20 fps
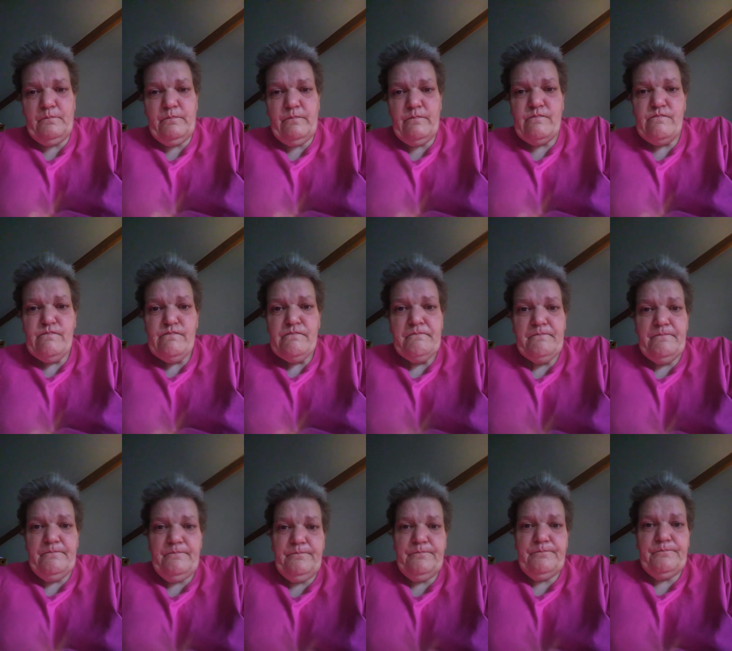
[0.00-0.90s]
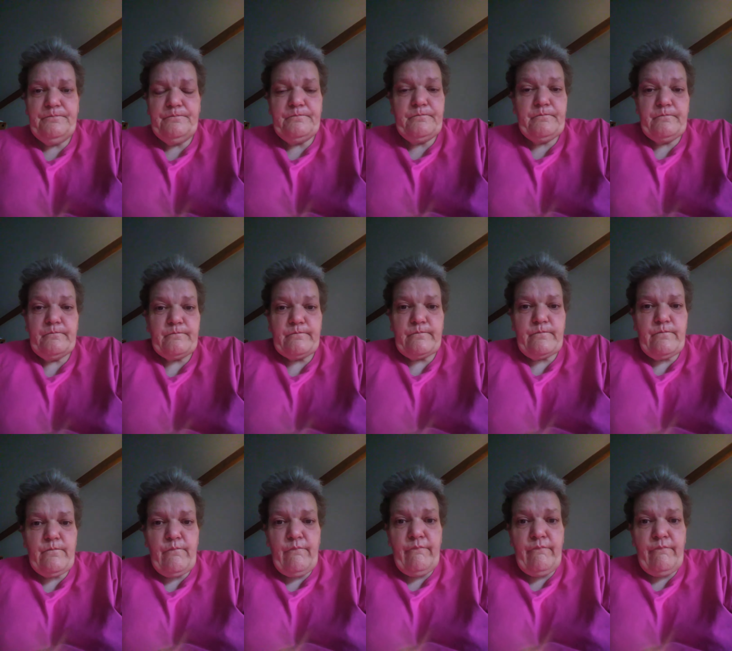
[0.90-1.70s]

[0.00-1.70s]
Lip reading: (no one is talking)